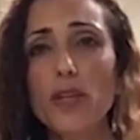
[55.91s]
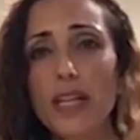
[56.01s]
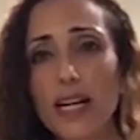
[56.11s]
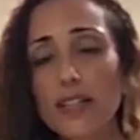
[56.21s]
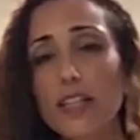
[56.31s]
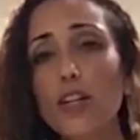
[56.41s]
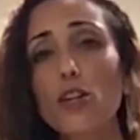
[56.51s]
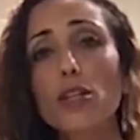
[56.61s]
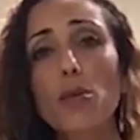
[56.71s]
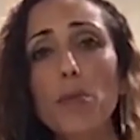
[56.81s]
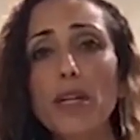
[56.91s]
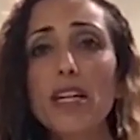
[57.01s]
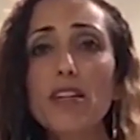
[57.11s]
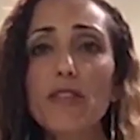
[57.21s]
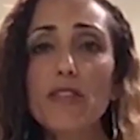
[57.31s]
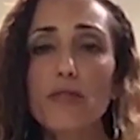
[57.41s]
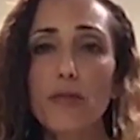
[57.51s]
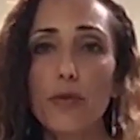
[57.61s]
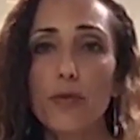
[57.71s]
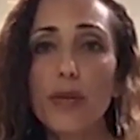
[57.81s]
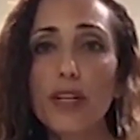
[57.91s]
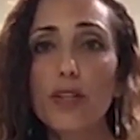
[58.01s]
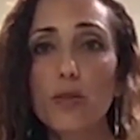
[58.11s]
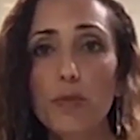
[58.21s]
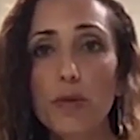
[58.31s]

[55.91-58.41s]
gut health, but even for regular